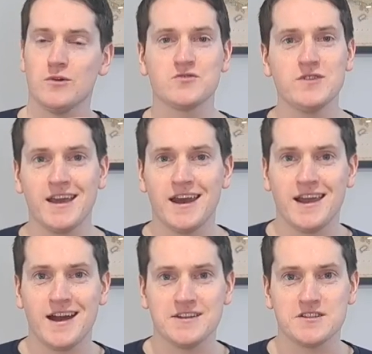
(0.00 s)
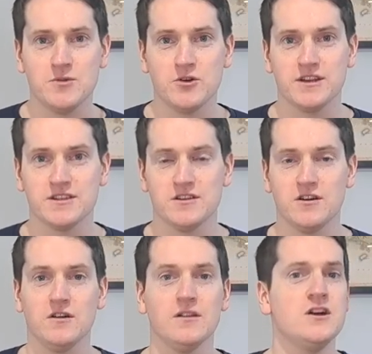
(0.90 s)
I wasn't really getting any smokiness at
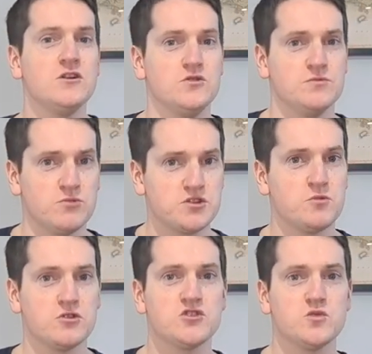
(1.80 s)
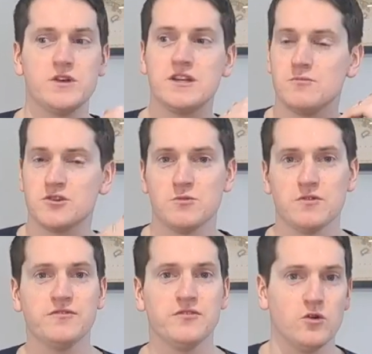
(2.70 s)
all. It was much more sweet, much
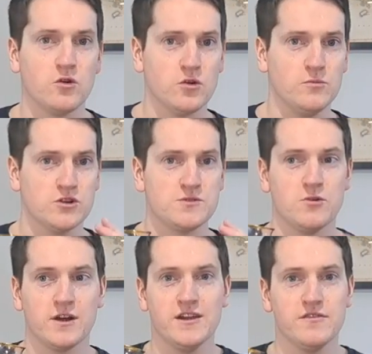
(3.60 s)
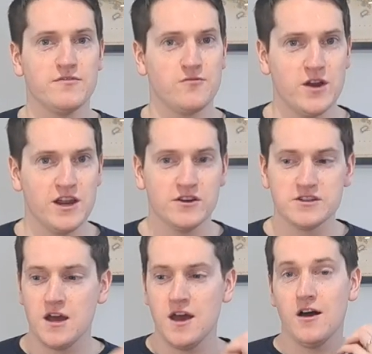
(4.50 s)
more floral, much more kind of
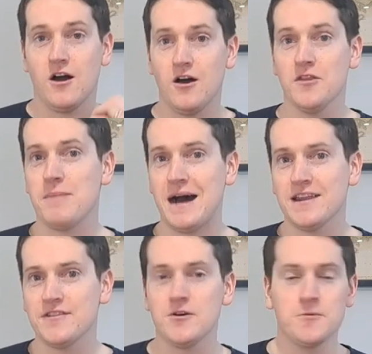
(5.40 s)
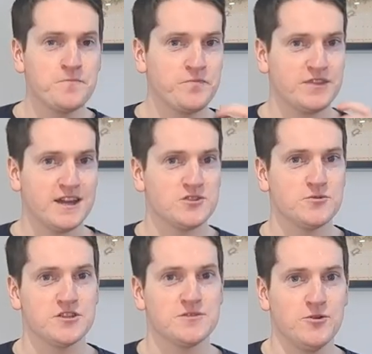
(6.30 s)
fragrant. On the palate though, that's
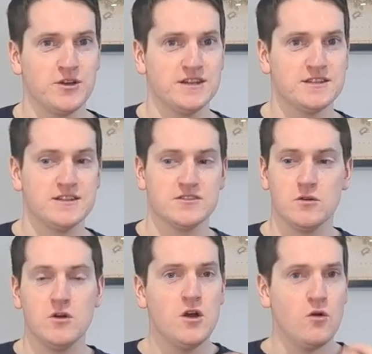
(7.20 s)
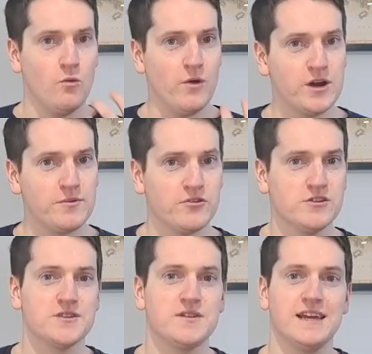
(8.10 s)
where the smokiness is. So right up
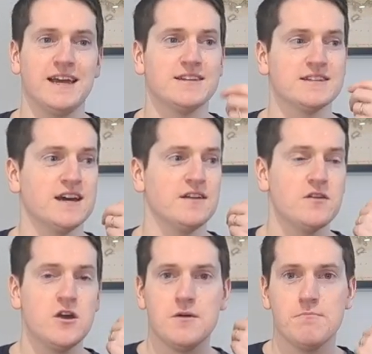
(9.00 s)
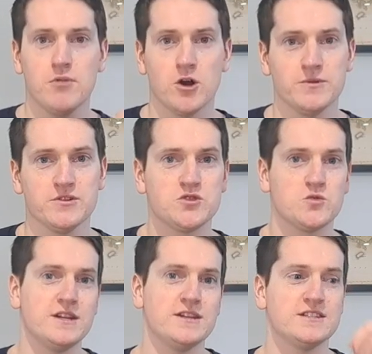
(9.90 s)
front, you get this kind of bourbon
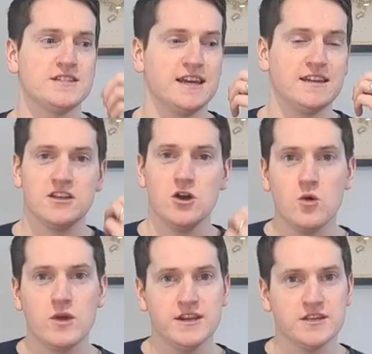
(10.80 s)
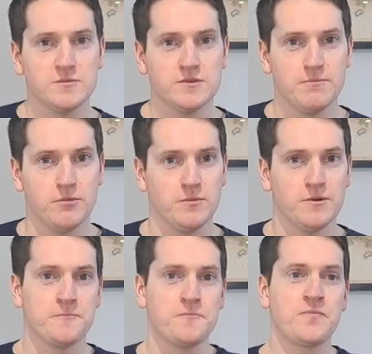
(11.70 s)
sweetness, you get the oakiness from that
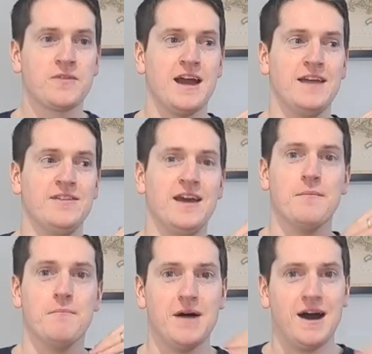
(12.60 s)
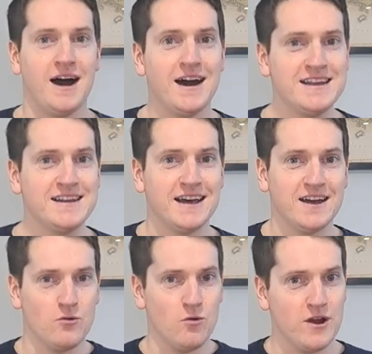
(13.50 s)
bourbon, and then behind
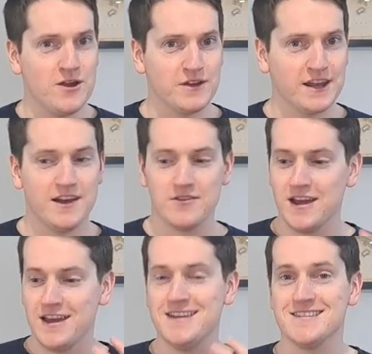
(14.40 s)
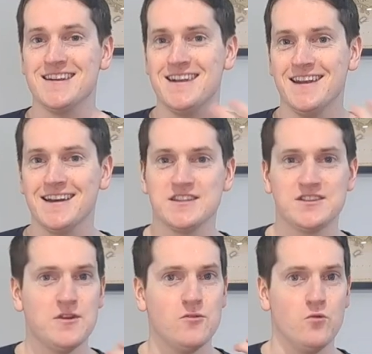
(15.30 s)
that, rounding it out, is a
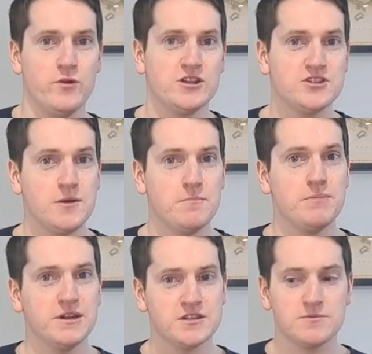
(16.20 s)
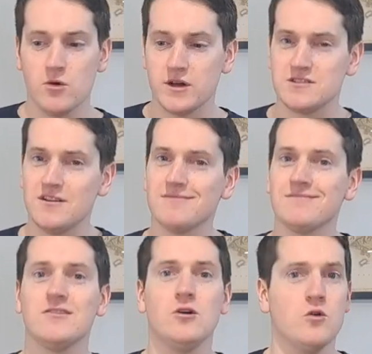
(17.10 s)
nice, rich bit of smoke. It's
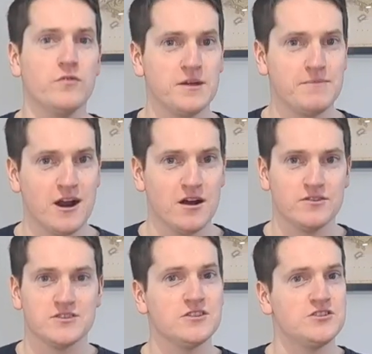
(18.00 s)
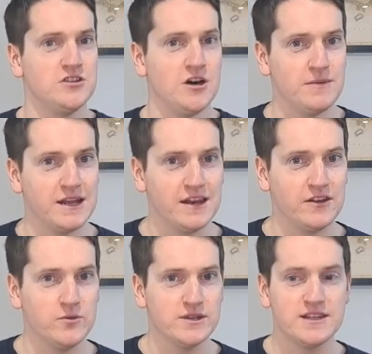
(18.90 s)
not overly powerful, it's not
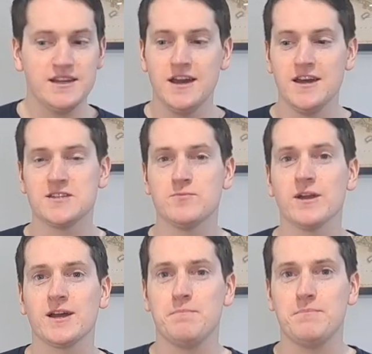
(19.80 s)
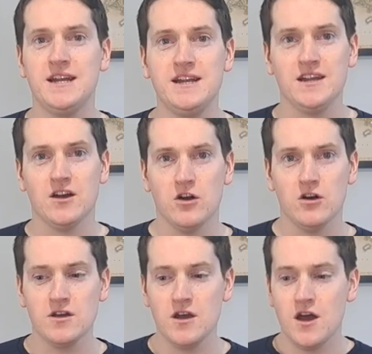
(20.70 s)
dominating the whiskey, it's more like a peaty
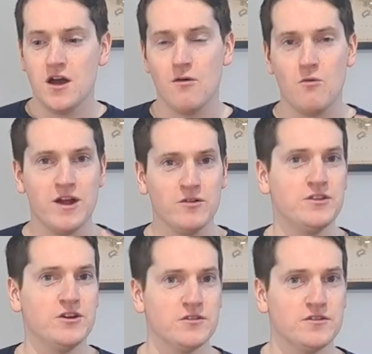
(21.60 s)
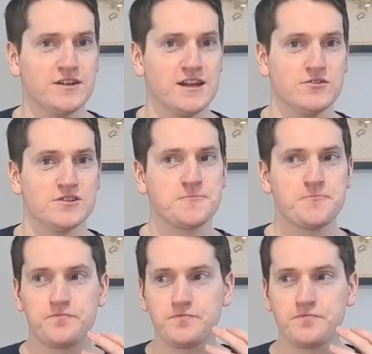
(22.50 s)
hug around the other flavors